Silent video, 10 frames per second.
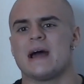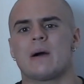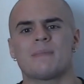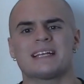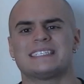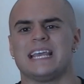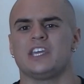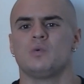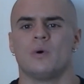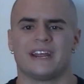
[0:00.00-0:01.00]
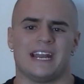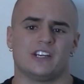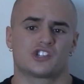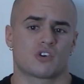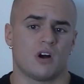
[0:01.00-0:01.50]
Now, I'm not saying you won't get
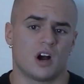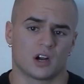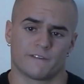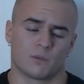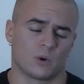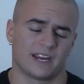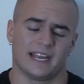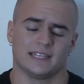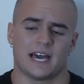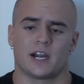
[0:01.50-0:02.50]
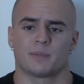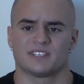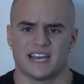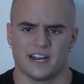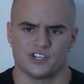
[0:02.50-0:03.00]
any stronger from working at lighter
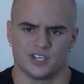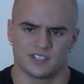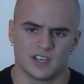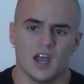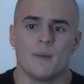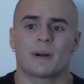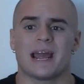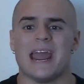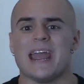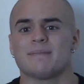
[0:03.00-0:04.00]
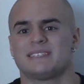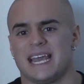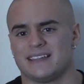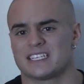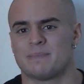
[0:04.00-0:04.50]
percentages, but I am
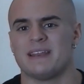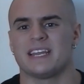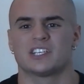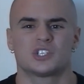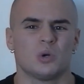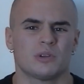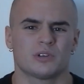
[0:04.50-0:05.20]
saying that spending so